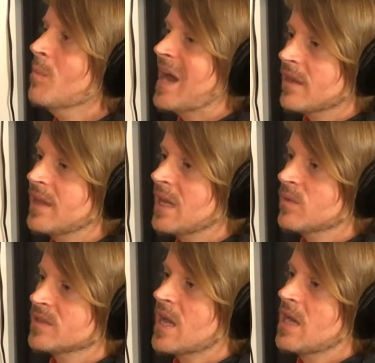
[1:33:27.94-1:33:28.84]
Matt thing
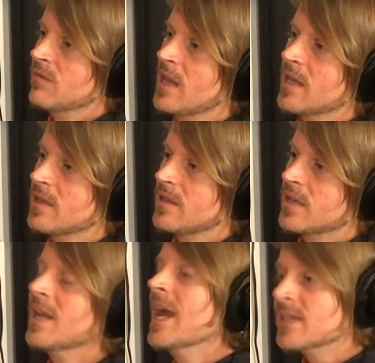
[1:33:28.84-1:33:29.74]
was kind of like
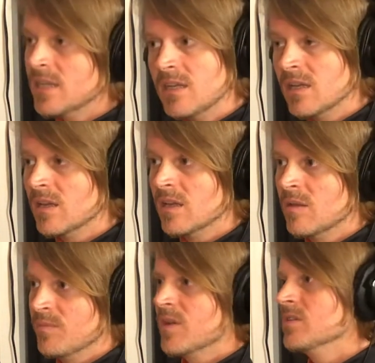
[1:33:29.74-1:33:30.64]
connected.
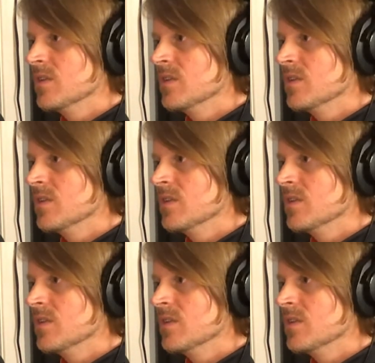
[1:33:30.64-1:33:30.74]
Yeah. Okay.